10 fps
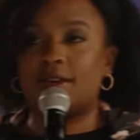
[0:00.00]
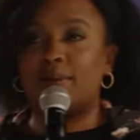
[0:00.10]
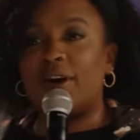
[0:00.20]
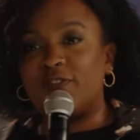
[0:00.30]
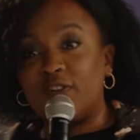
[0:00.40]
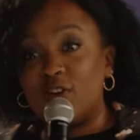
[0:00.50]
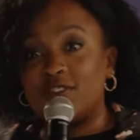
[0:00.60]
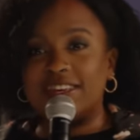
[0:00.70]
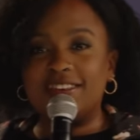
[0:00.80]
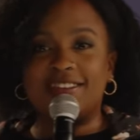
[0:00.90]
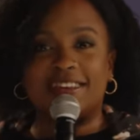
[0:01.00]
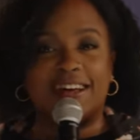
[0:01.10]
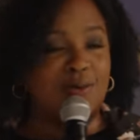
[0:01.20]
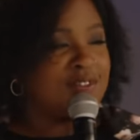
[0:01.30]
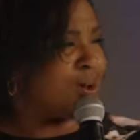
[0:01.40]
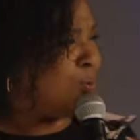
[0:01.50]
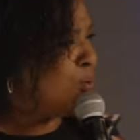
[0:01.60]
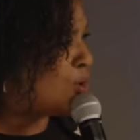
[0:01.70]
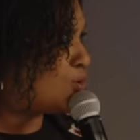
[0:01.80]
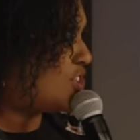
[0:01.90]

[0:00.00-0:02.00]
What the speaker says: And my first instinct, I was like, whoa,